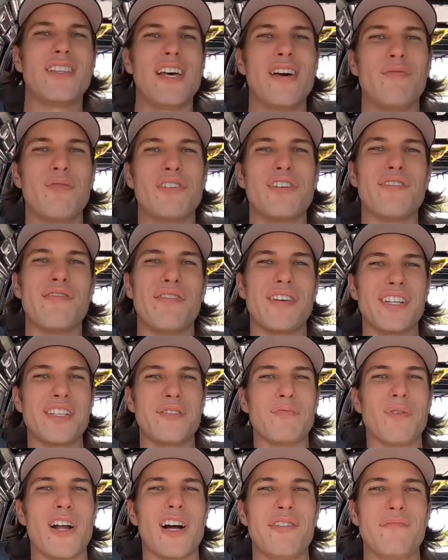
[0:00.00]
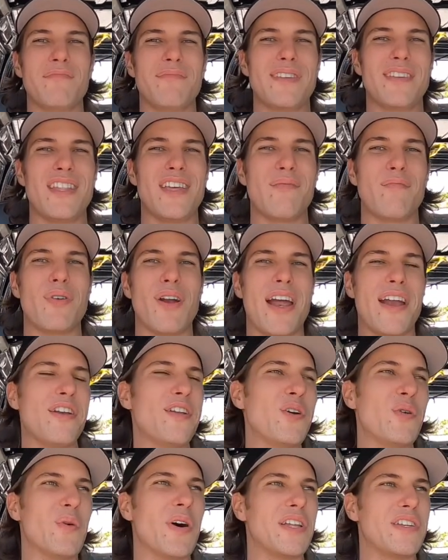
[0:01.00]
love when you fix problems and then brand
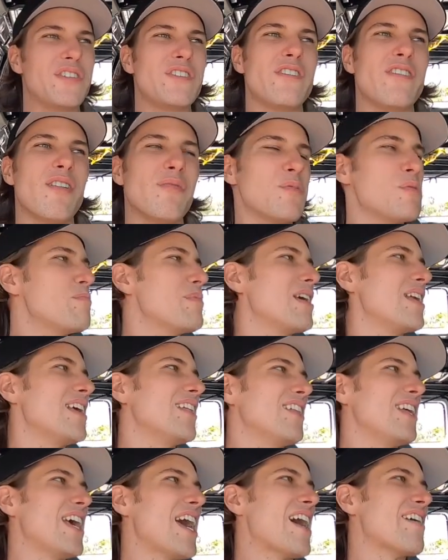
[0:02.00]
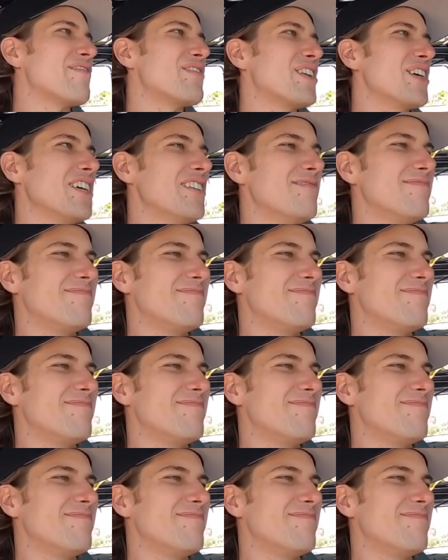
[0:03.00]
new ones show up immediately after?